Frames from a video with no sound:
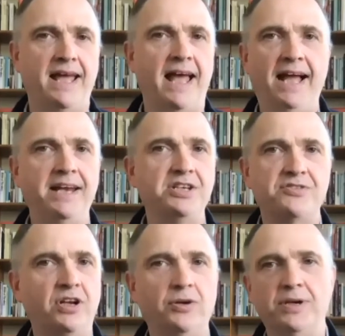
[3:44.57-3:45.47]
And his
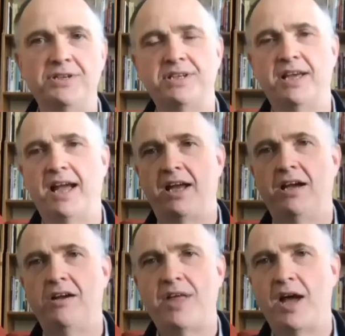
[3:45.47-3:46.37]
followers
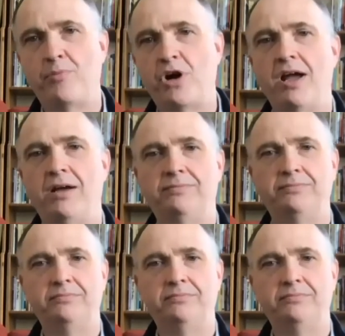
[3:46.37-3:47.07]
echoed that prayer.